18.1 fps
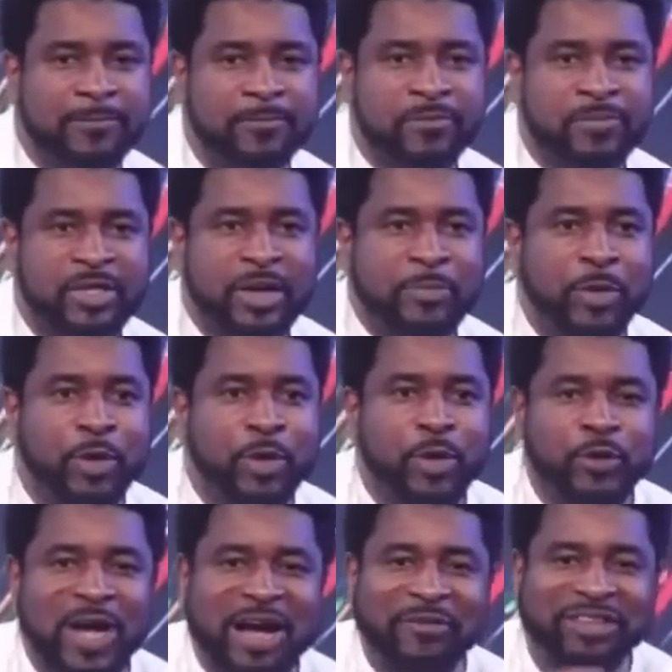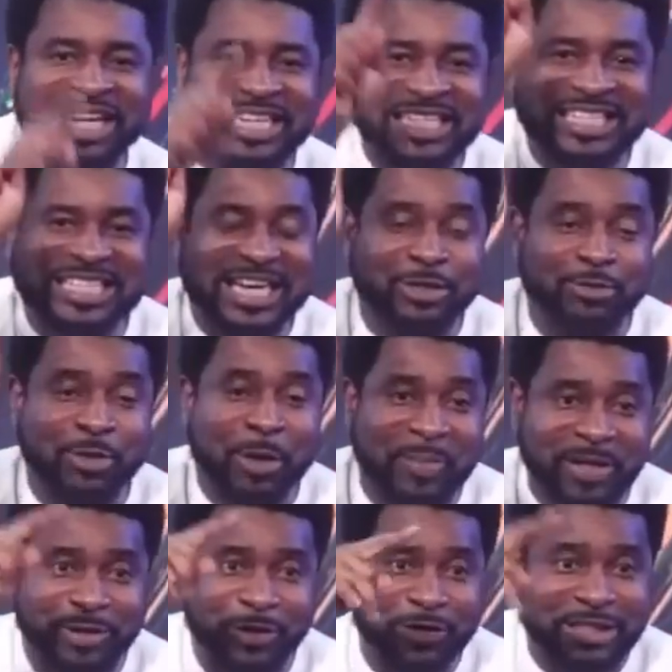Because after the sexual
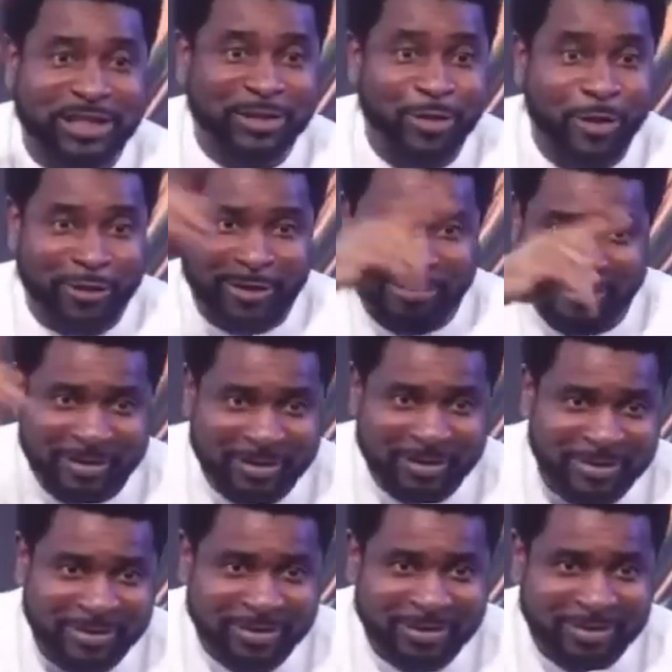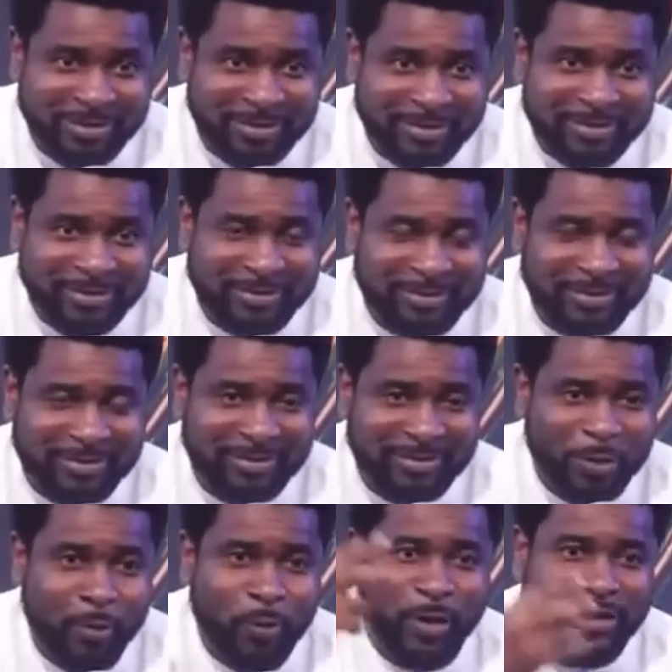passion is gone,
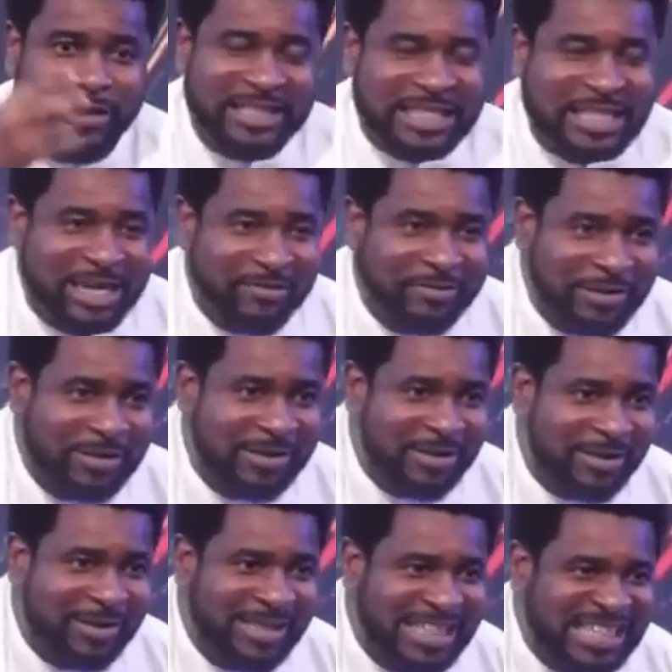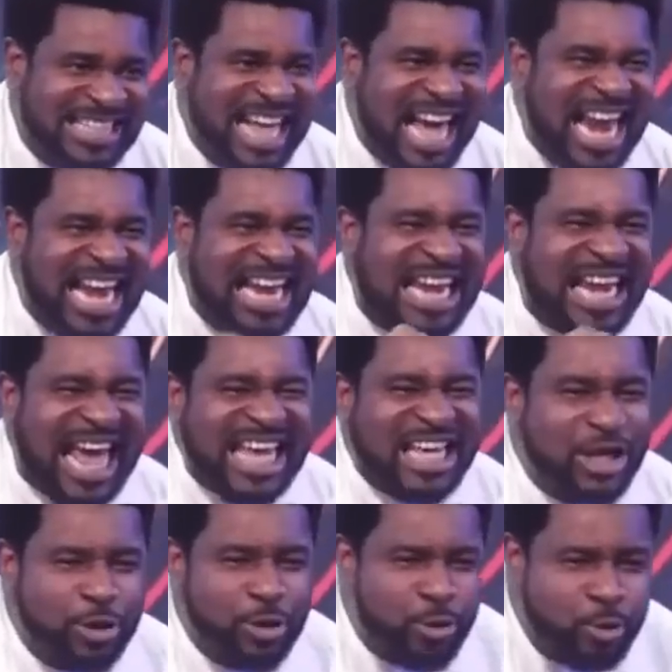what is left is that I like you.